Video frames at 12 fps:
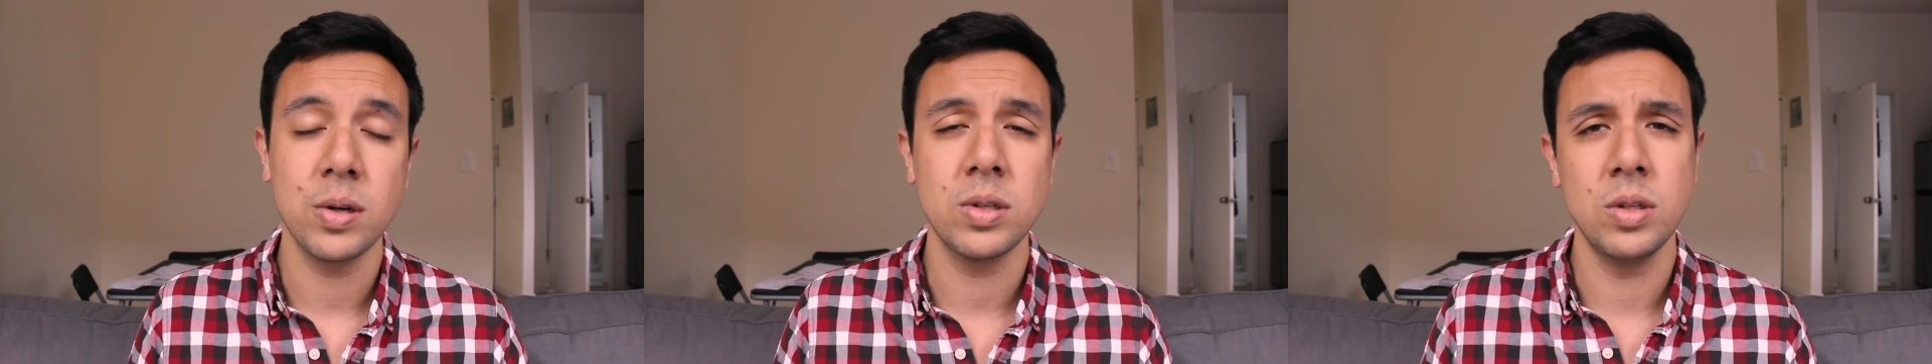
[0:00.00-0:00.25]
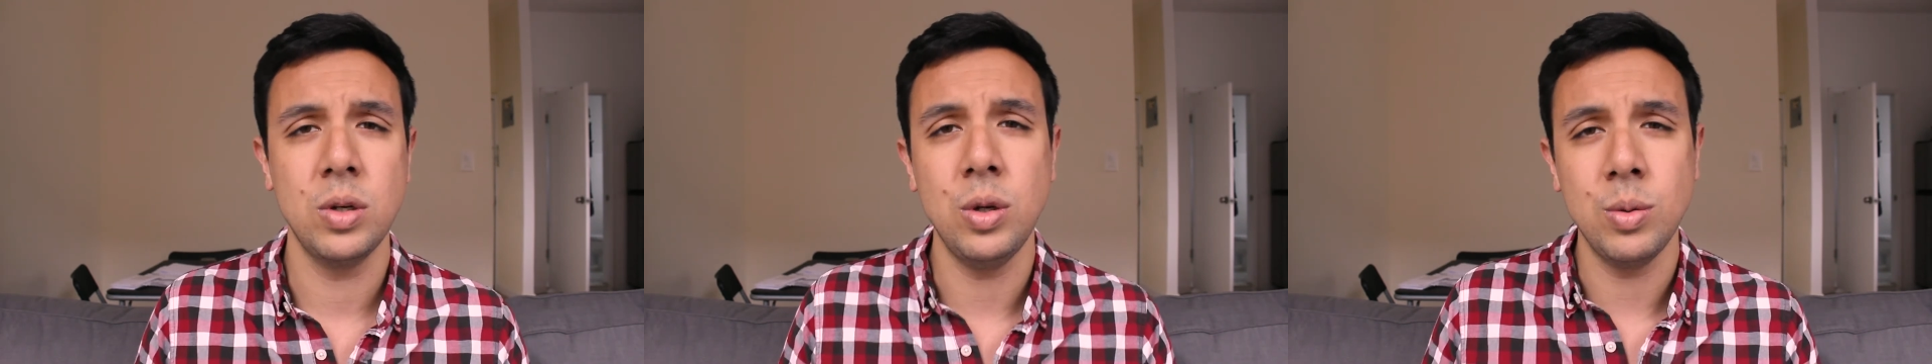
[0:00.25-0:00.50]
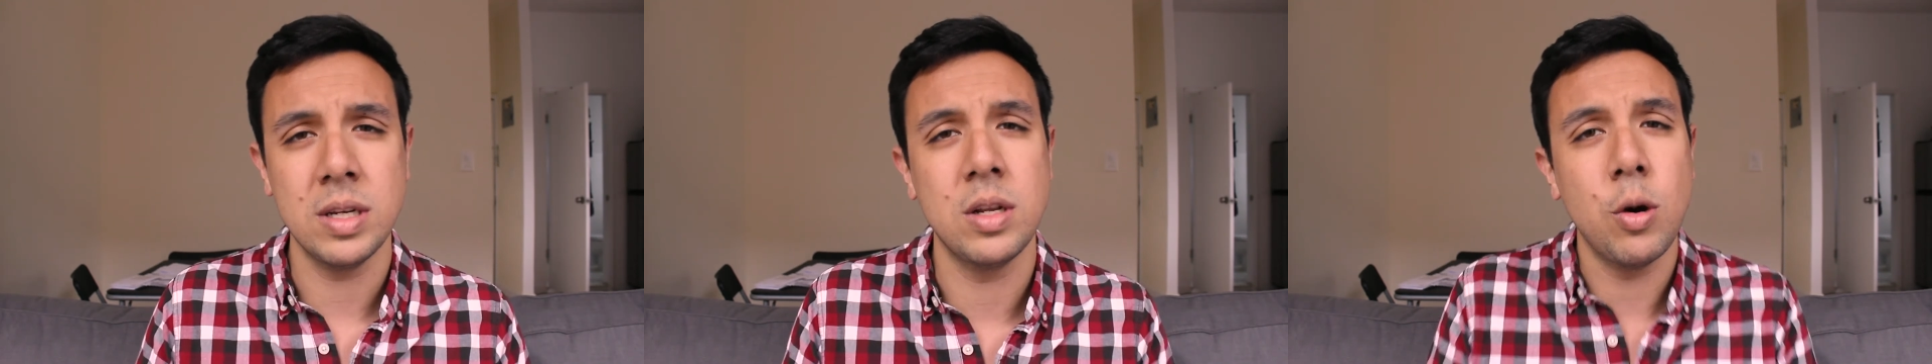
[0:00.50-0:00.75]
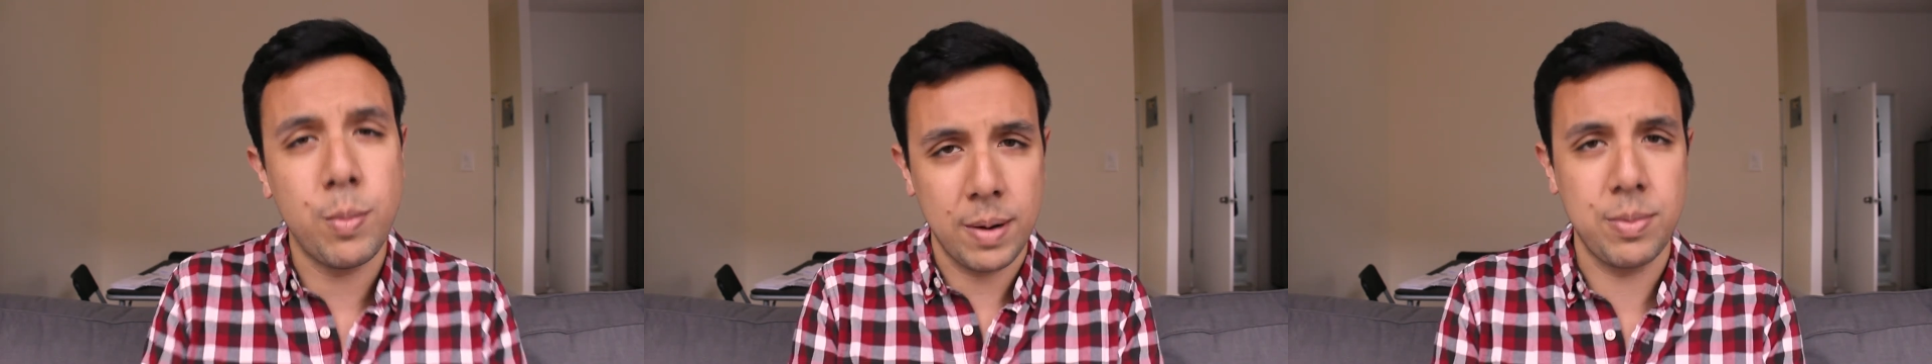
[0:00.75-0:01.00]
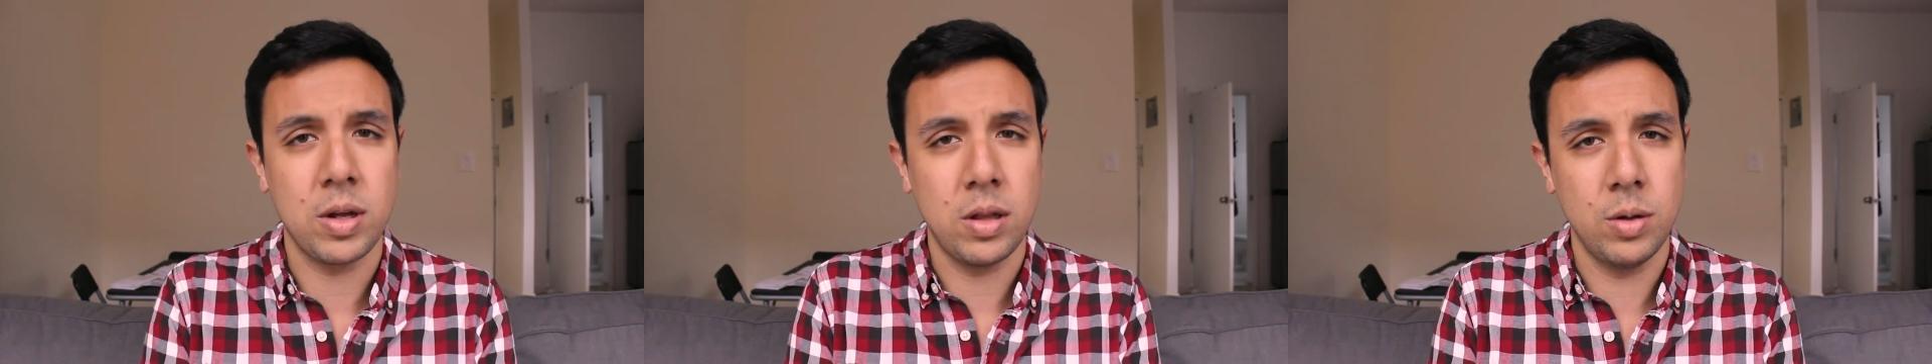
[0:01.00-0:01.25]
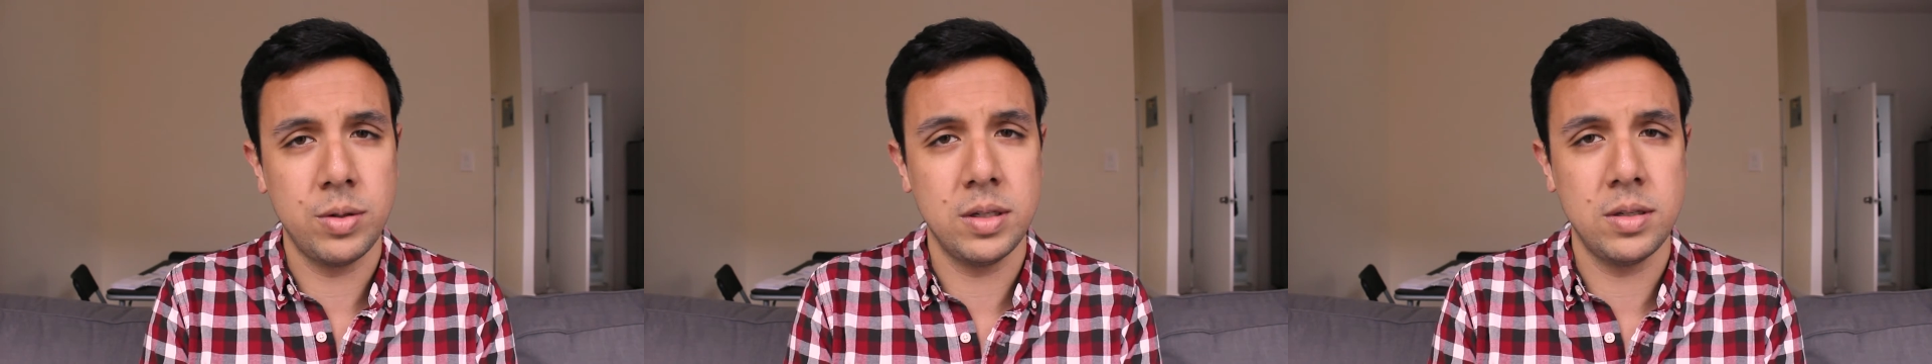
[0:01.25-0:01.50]
person who you did open up the
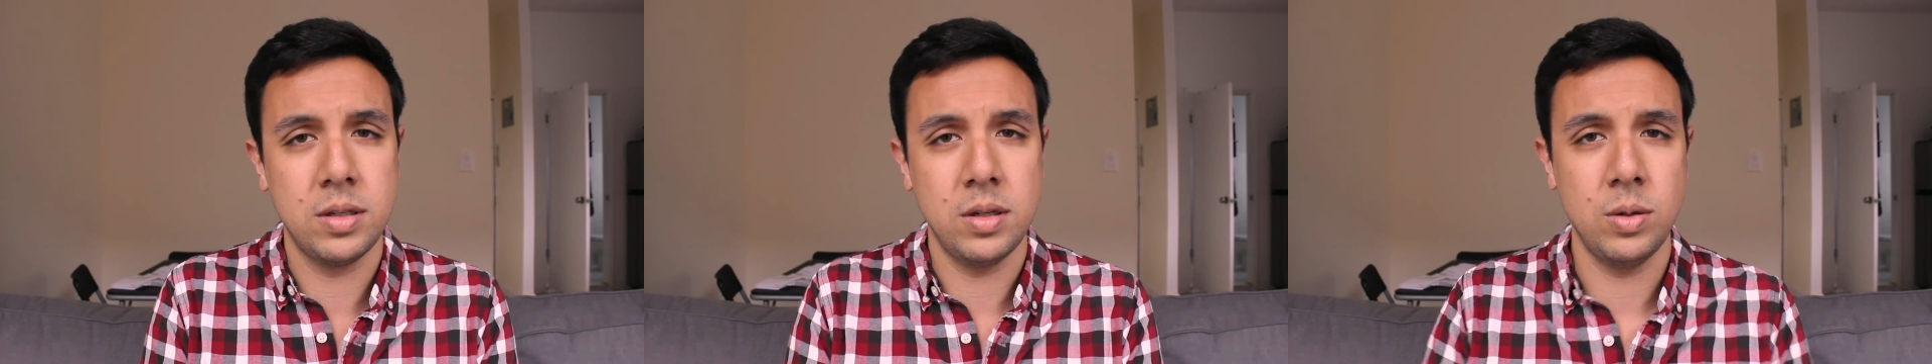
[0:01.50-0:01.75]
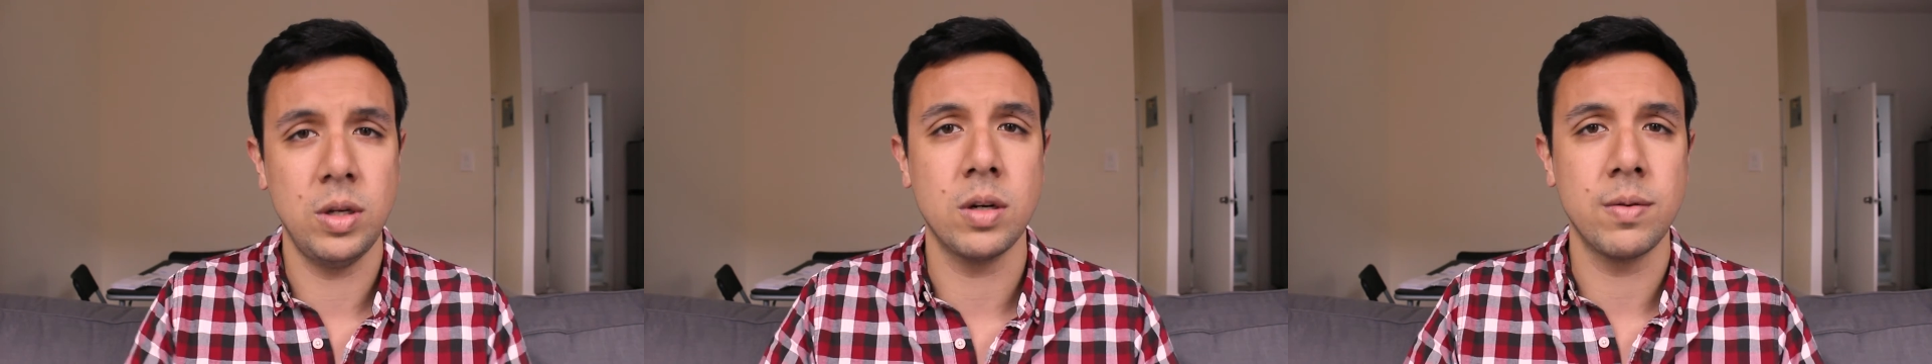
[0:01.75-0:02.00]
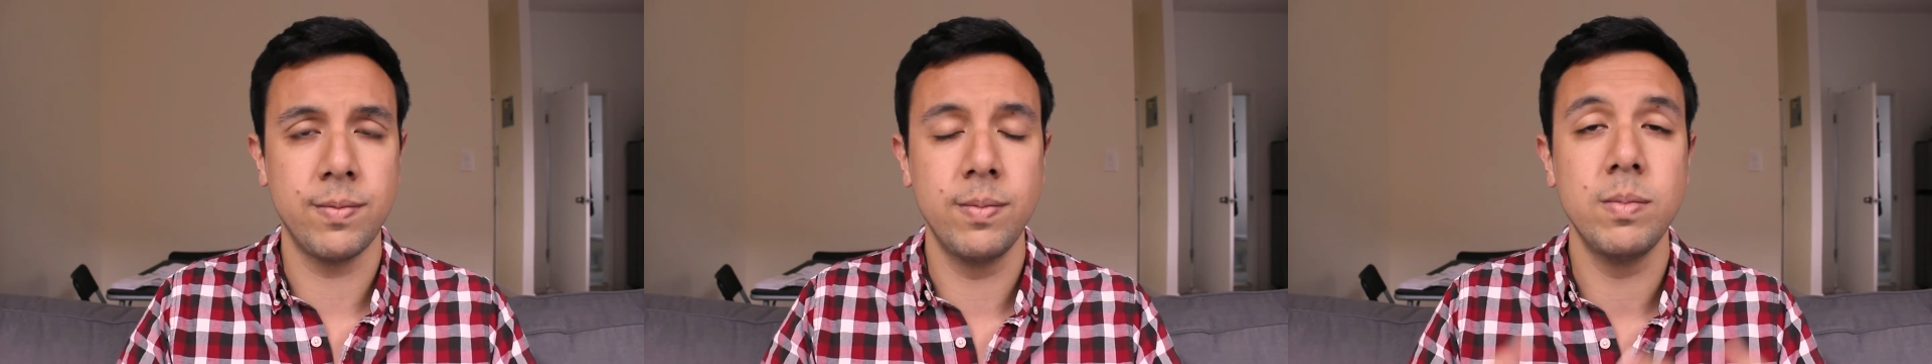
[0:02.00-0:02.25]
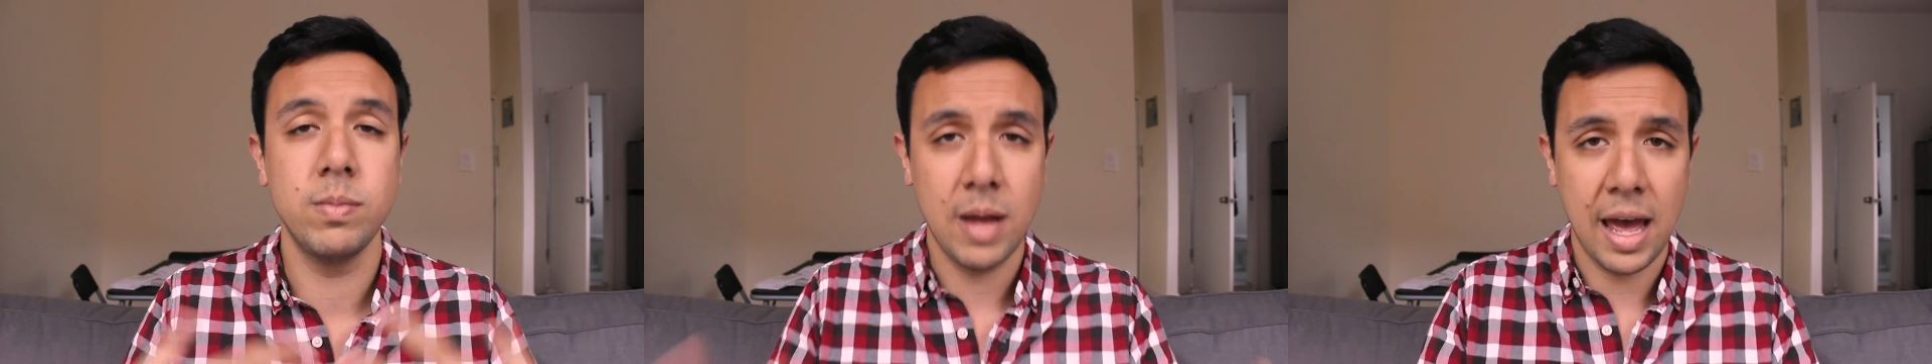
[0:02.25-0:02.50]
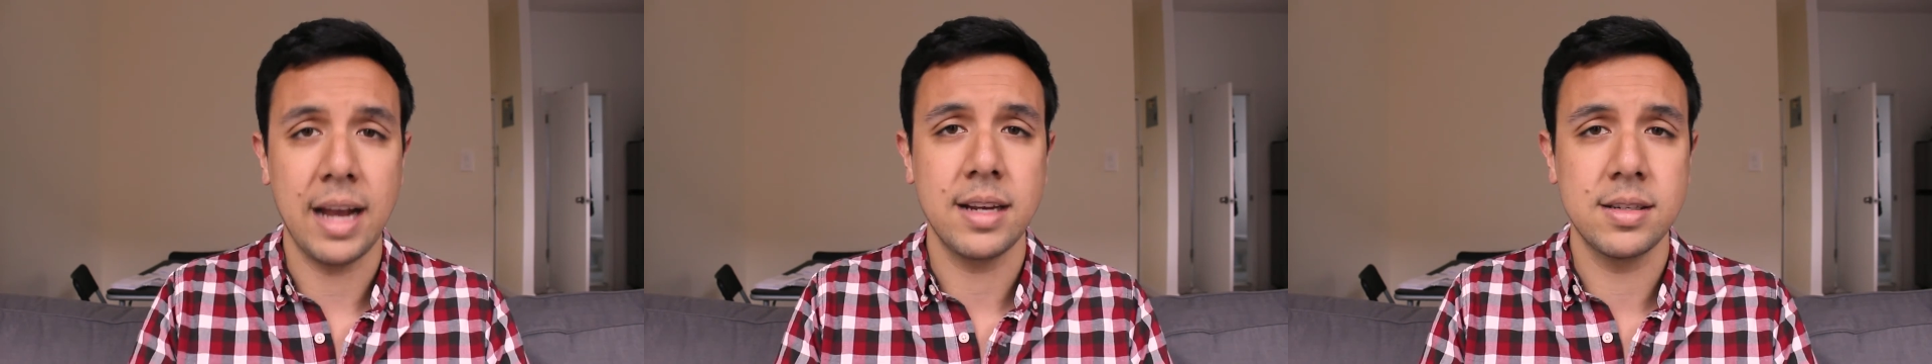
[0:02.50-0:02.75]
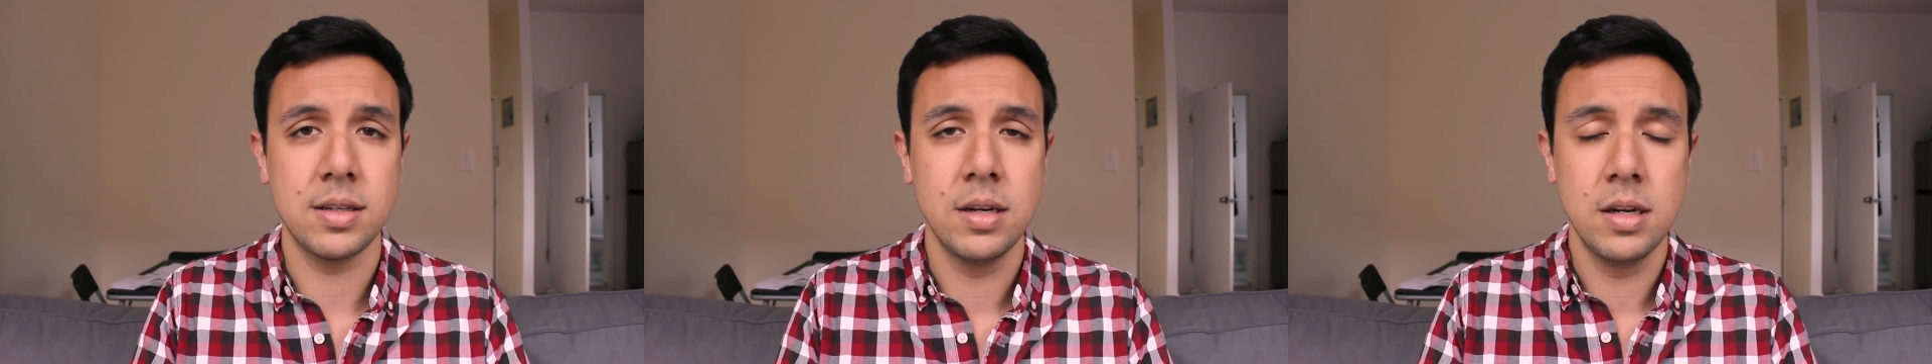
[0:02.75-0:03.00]
closest to, your
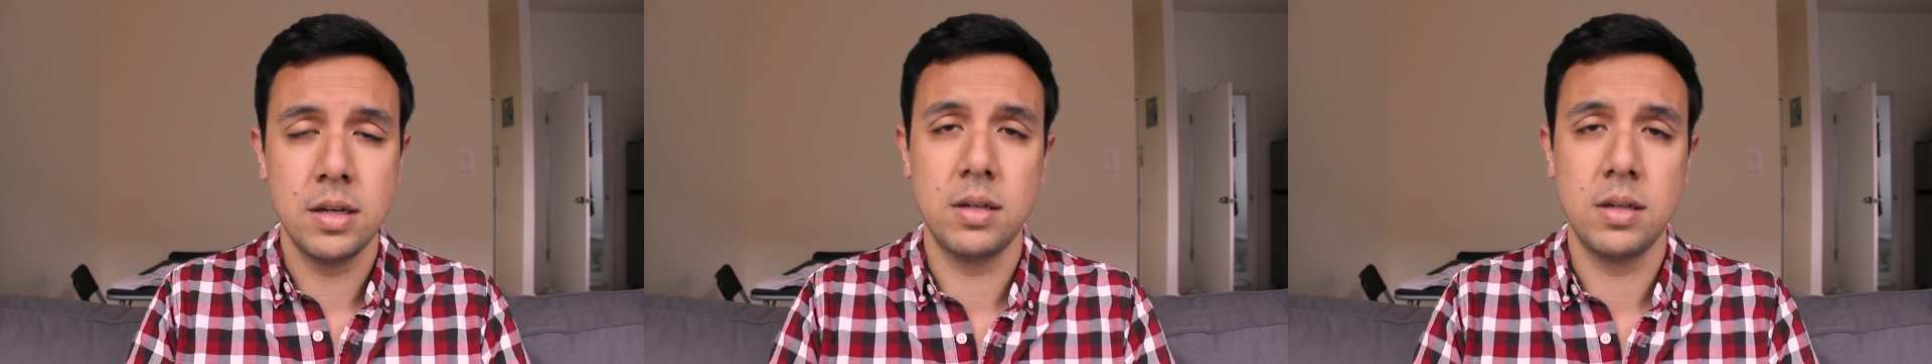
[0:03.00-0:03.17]
ex,